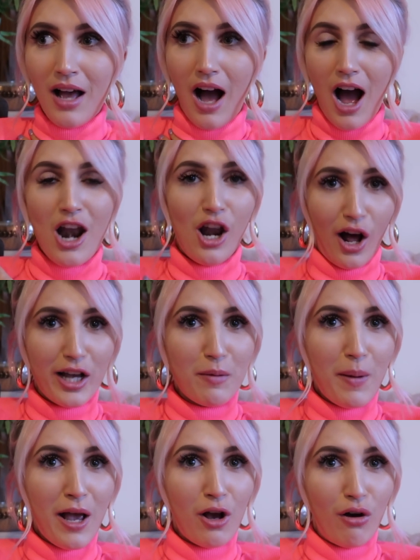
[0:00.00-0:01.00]
I like
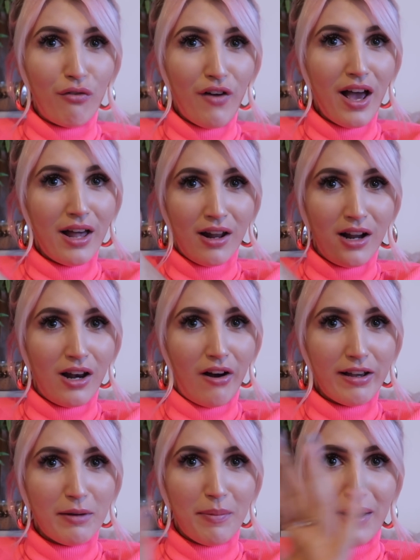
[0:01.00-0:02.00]
being off it, and I
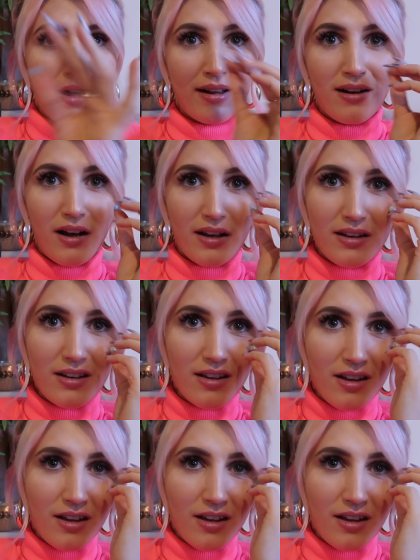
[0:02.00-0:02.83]
like being like,